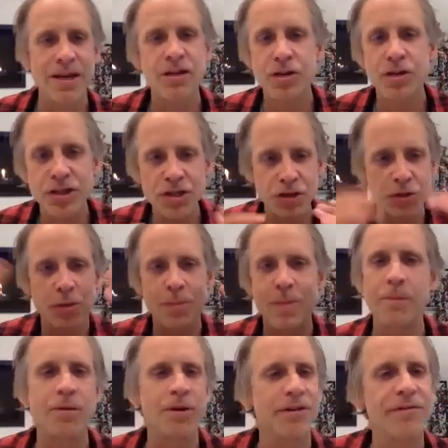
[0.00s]
could just
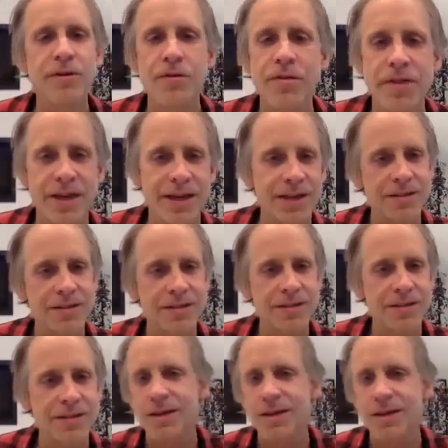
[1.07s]
remember a few things,